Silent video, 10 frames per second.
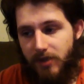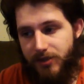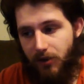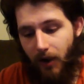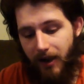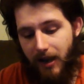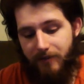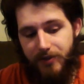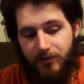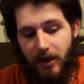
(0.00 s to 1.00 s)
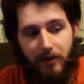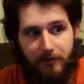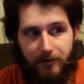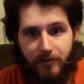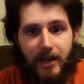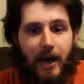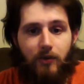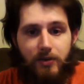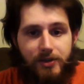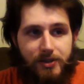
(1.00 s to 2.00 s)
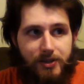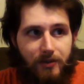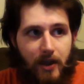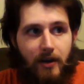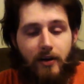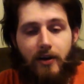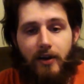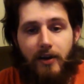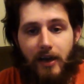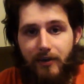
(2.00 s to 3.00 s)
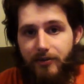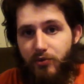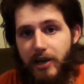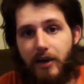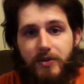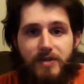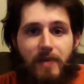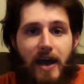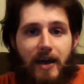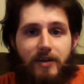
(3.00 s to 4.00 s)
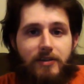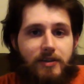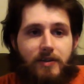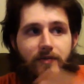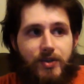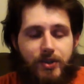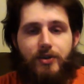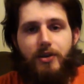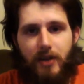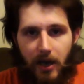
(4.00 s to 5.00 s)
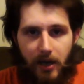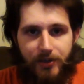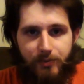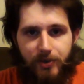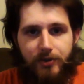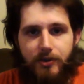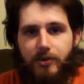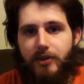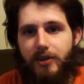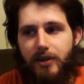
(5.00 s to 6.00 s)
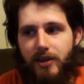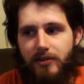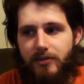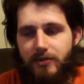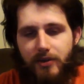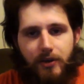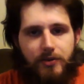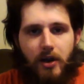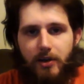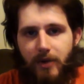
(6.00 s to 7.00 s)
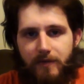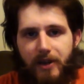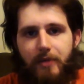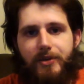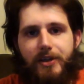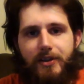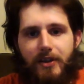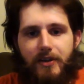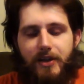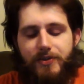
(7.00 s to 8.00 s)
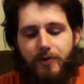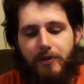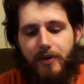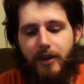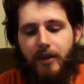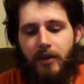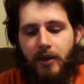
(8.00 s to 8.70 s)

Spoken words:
so I'd have to drive 3 hours there and 3 hours back to visit her in the hospital and you know, talk to my family and that sort of thing.